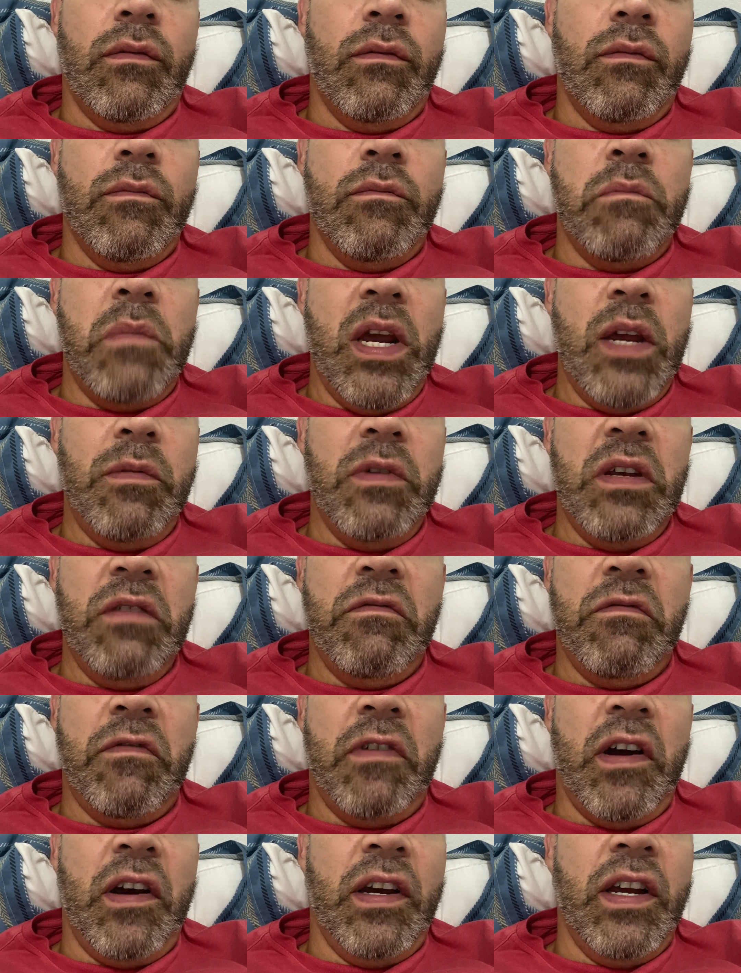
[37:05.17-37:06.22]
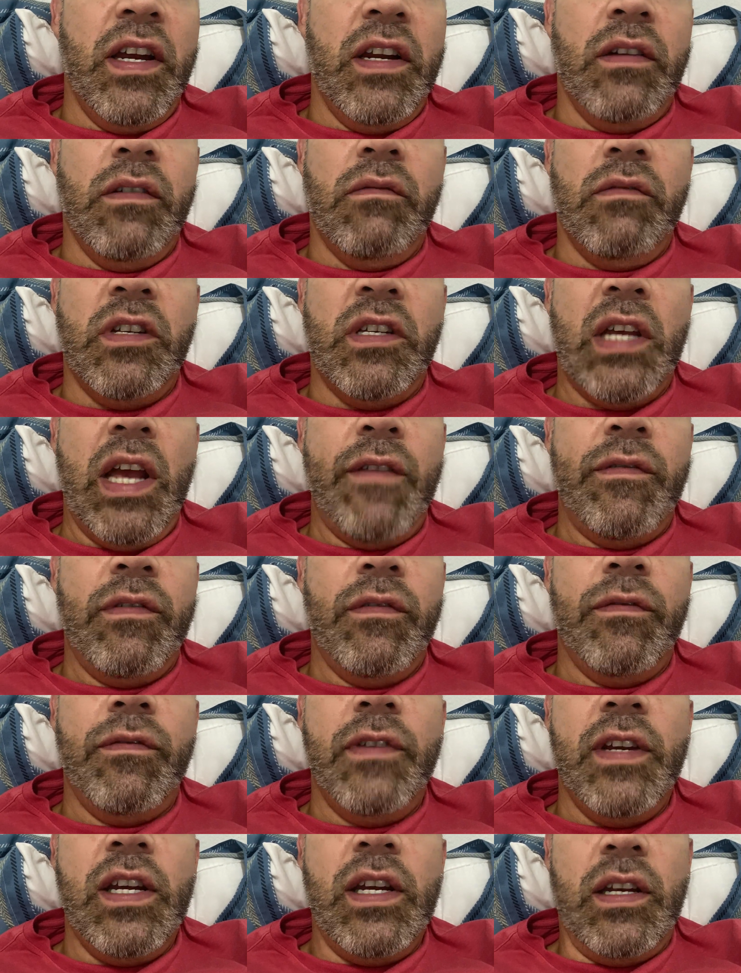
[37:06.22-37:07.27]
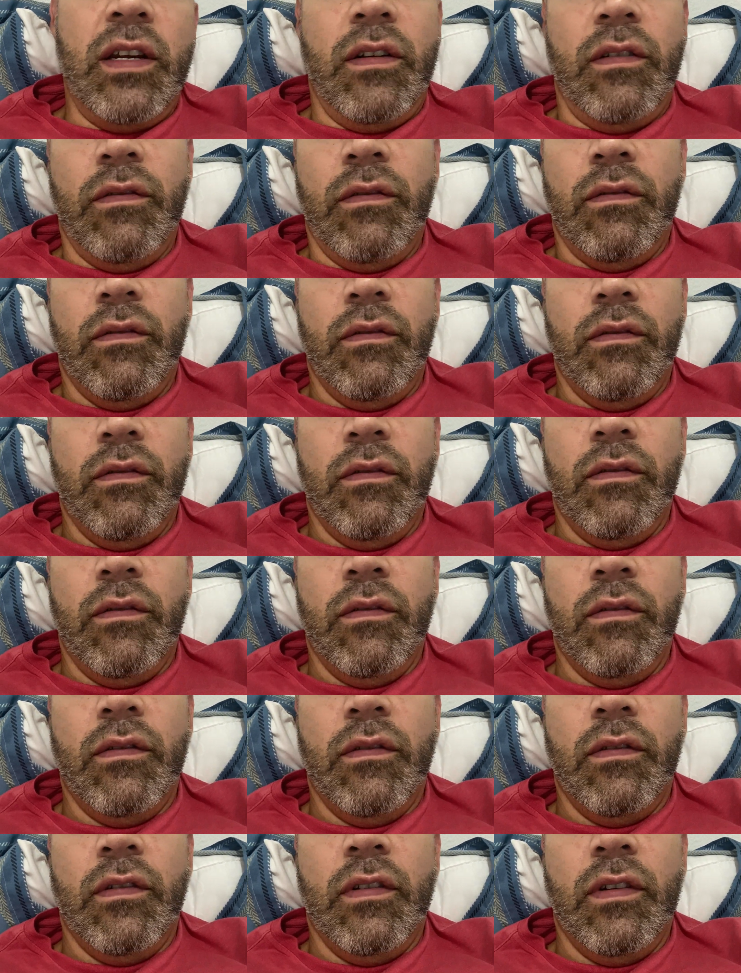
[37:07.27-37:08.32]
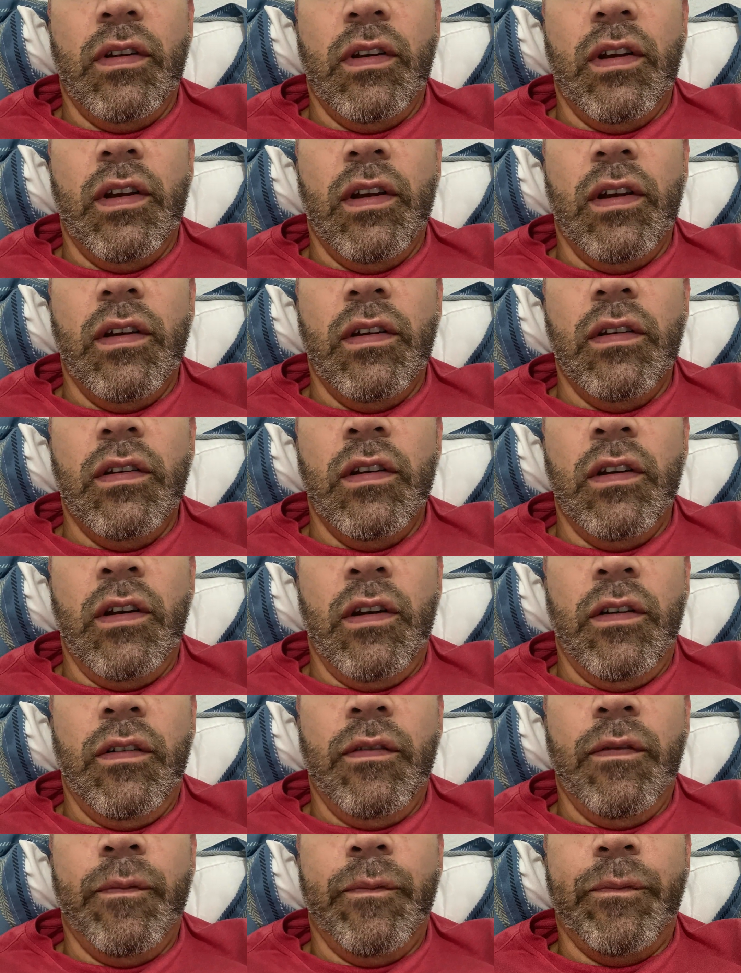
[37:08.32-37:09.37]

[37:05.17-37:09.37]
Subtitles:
maybe fucking 7 feet, you know?